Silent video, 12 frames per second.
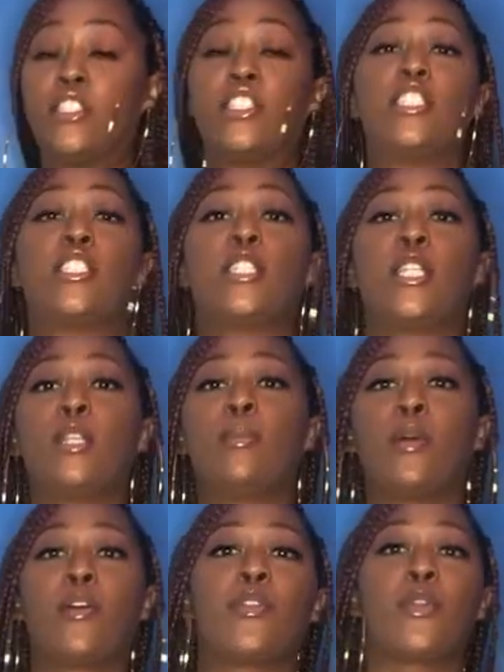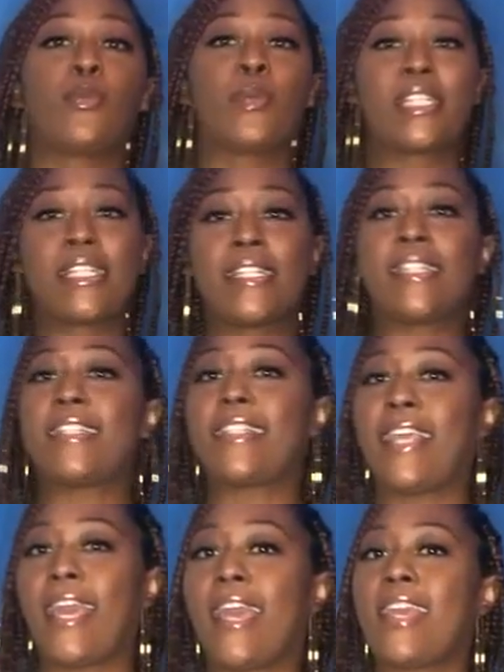She's a little more on the
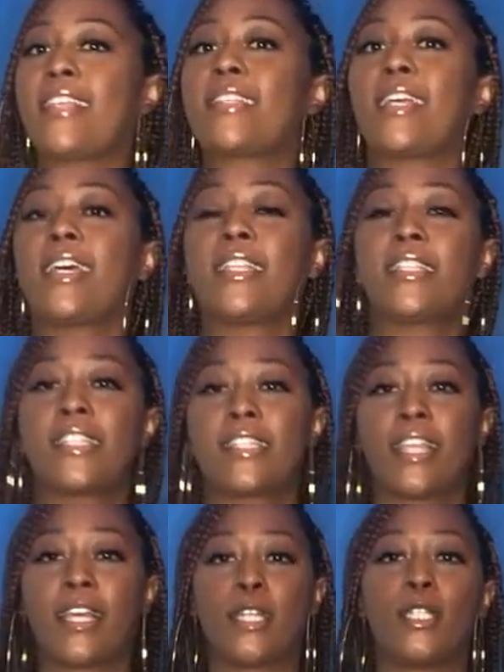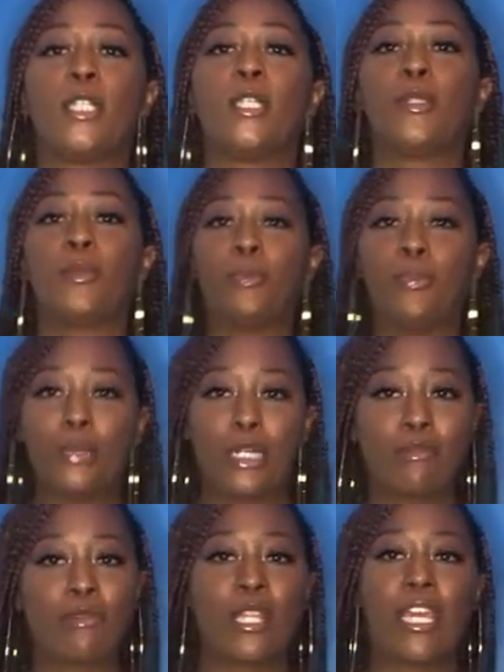risque side. This is like a little
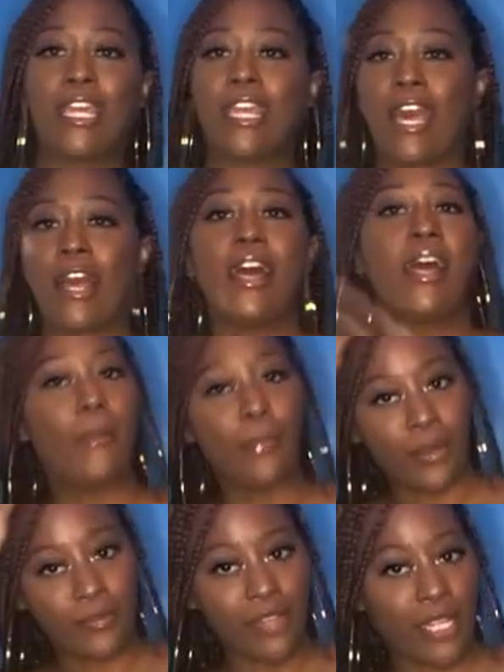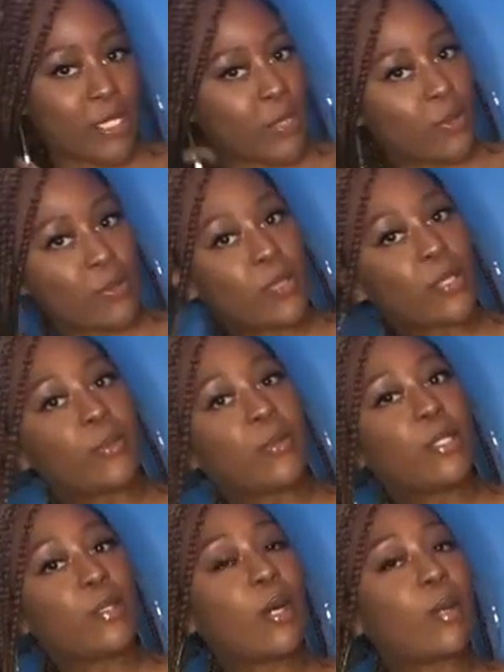birthday swimsuit
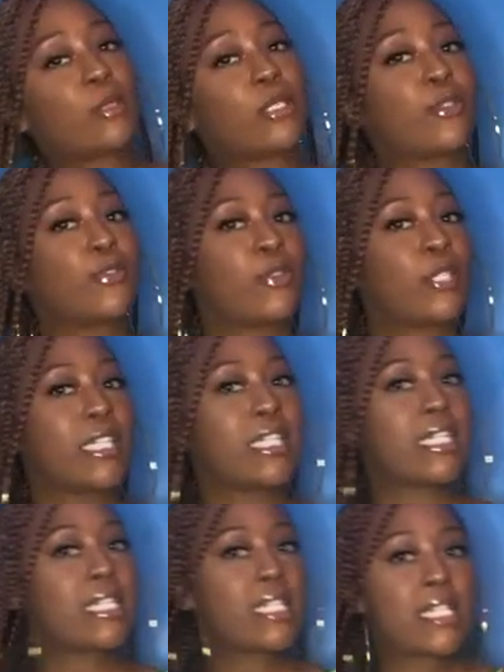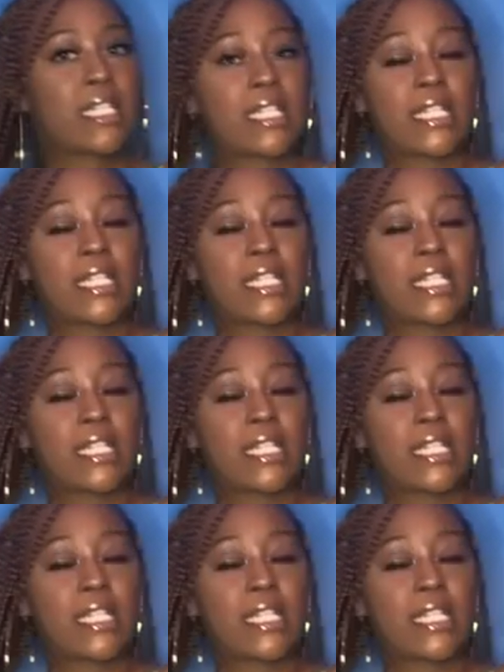when you go out with your friends.